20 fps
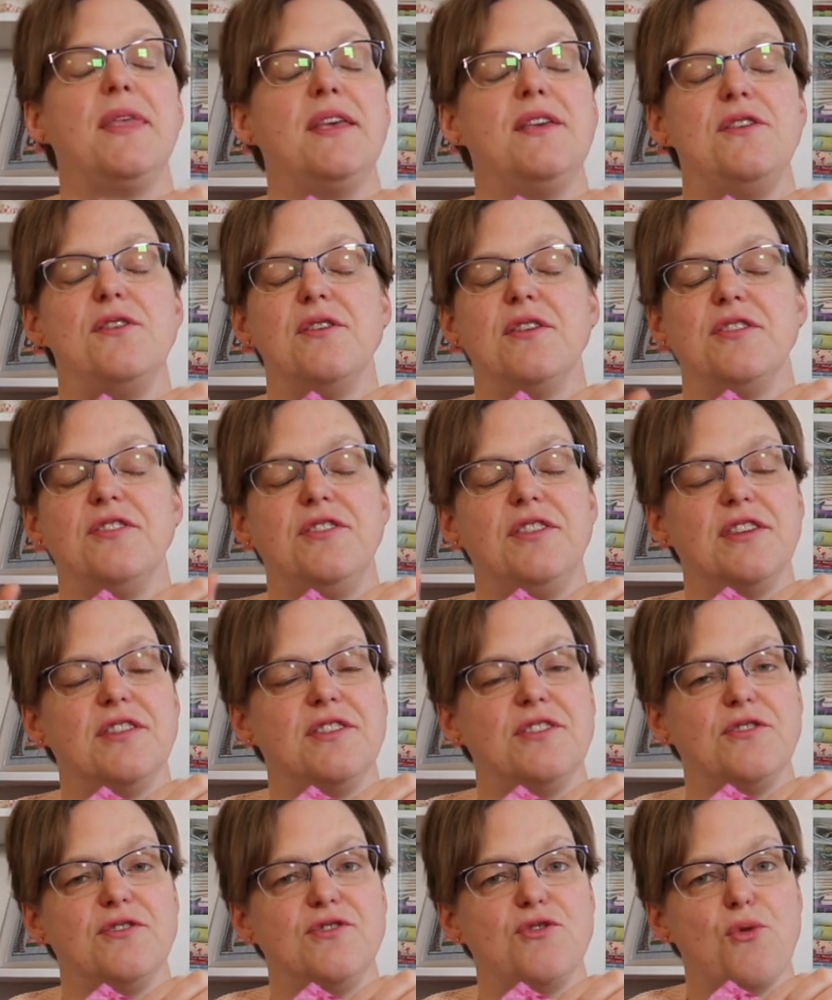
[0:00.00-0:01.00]
You can see a
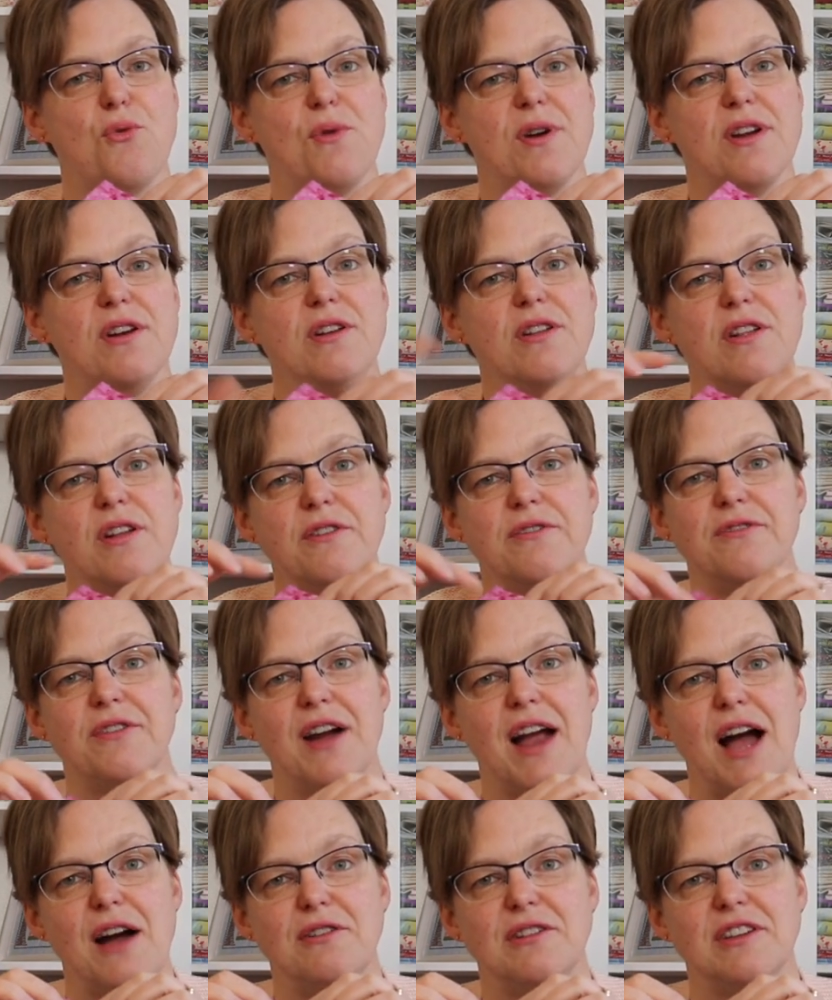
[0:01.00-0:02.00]
tutorial for
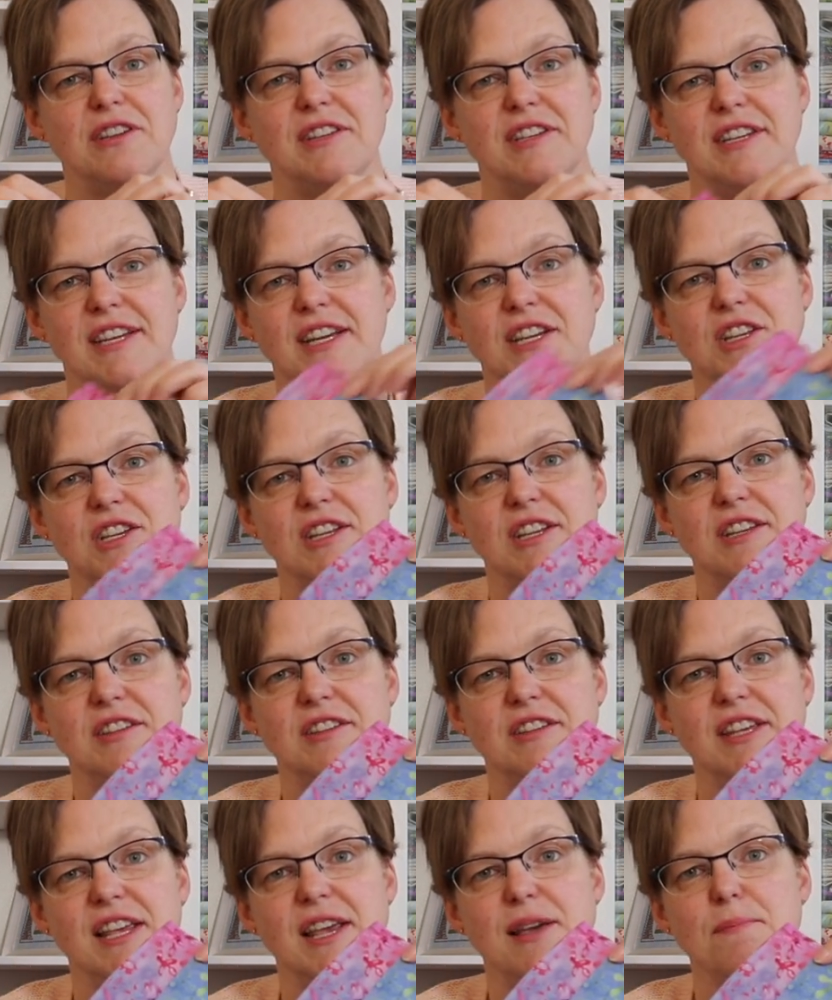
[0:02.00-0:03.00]
how to stitch this
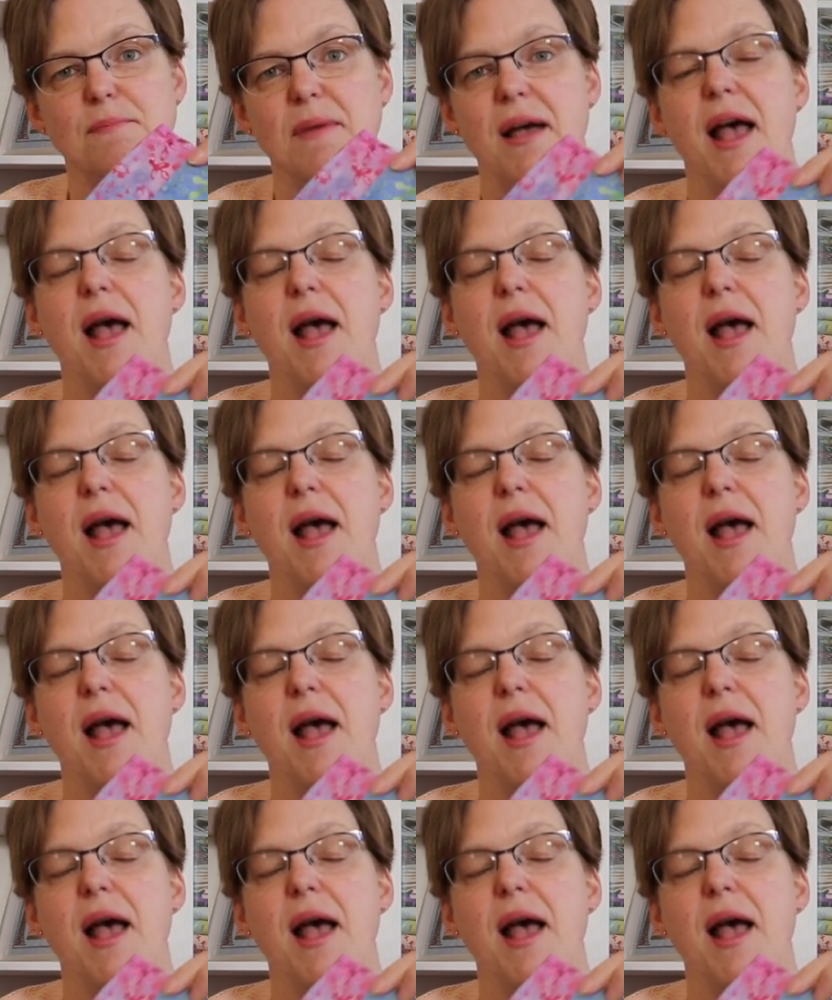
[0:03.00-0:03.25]
seam.